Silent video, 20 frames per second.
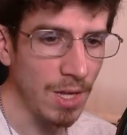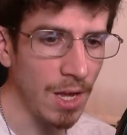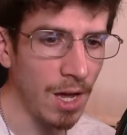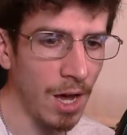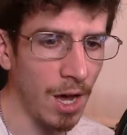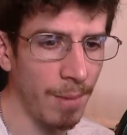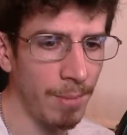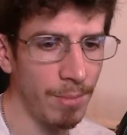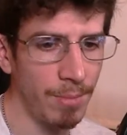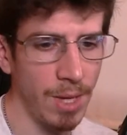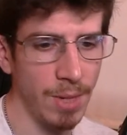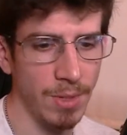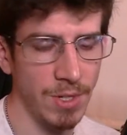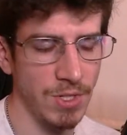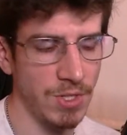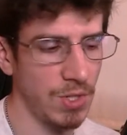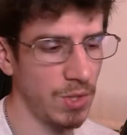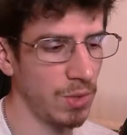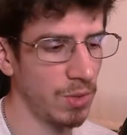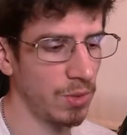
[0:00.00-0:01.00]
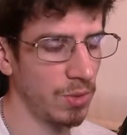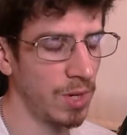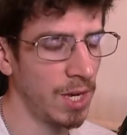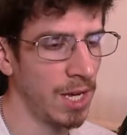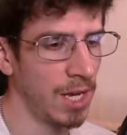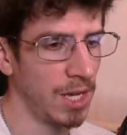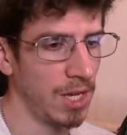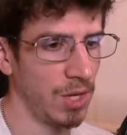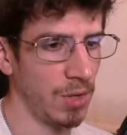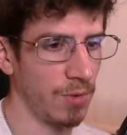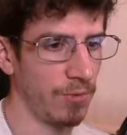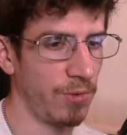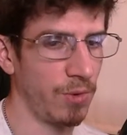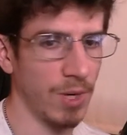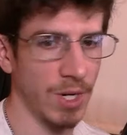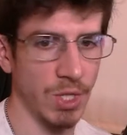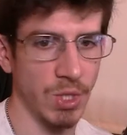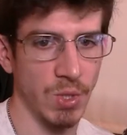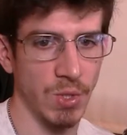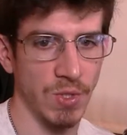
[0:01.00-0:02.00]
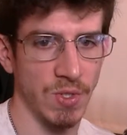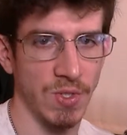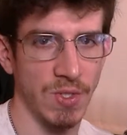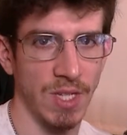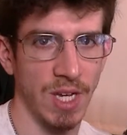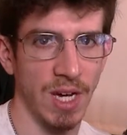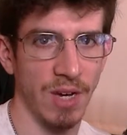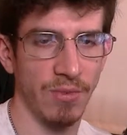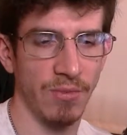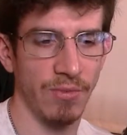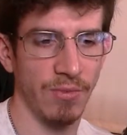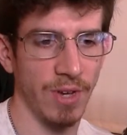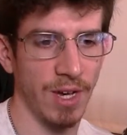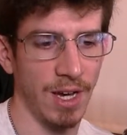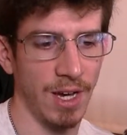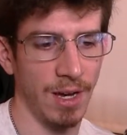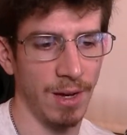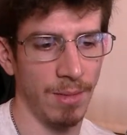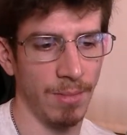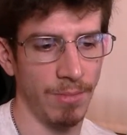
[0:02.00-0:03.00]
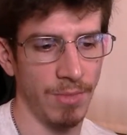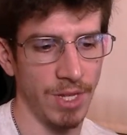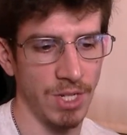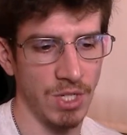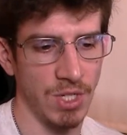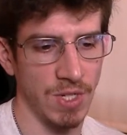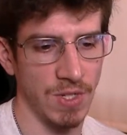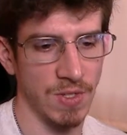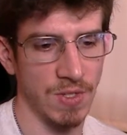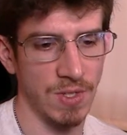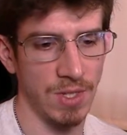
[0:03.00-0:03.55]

Be able to do, you know, a few extra stuff that just,